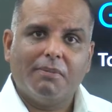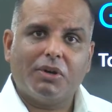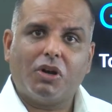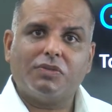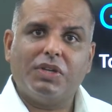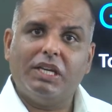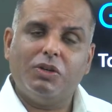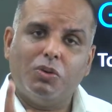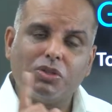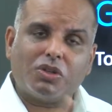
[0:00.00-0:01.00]
we
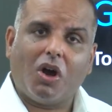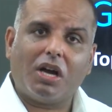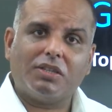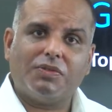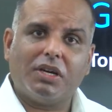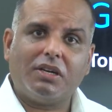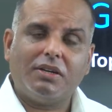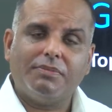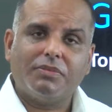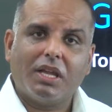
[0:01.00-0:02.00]
use rocks
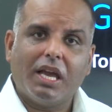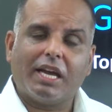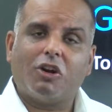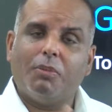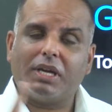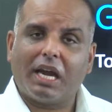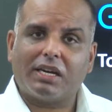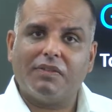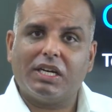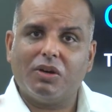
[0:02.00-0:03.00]
for economic
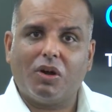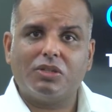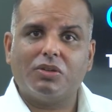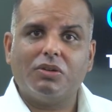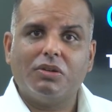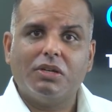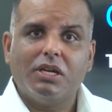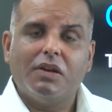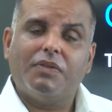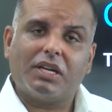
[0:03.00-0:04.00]
activity, also
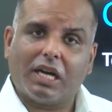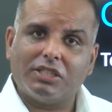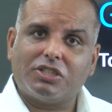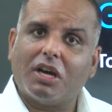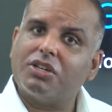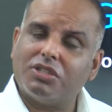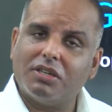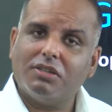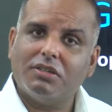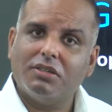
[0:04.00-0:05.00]
for
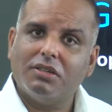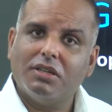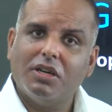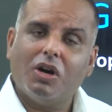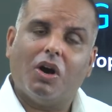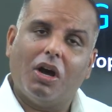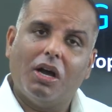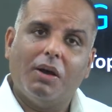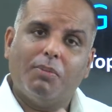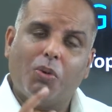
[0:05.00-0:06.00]
construction.
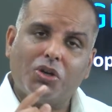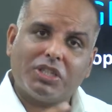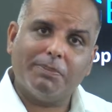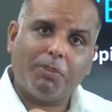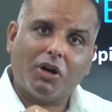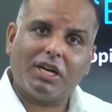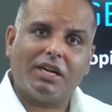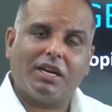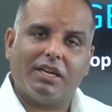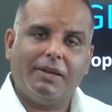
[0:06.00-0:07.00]
Most
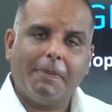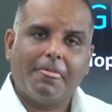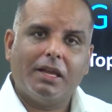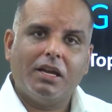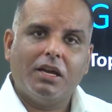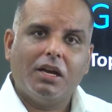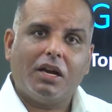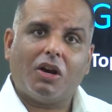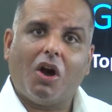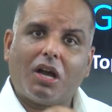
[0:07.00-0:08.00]
importantly,
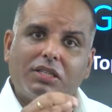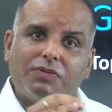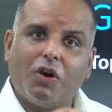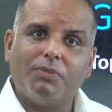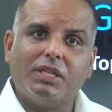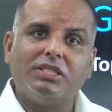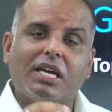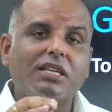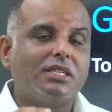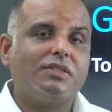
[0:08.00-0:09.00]
rocks form the
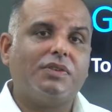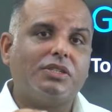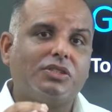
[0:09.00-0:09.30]
genesis for